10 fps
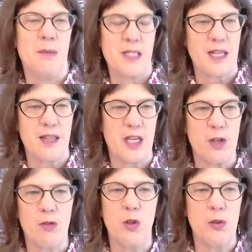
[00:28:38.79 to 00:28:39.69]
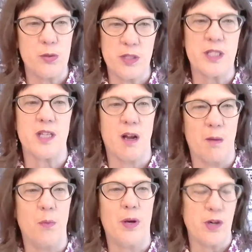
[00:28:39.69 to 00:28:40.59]
because I think you lose
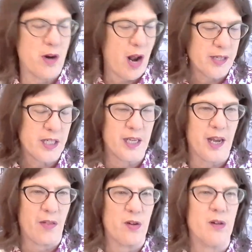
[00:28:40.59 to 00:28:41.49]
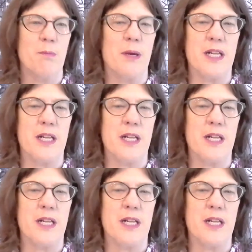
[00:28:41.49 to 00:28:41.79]
some when you're not together.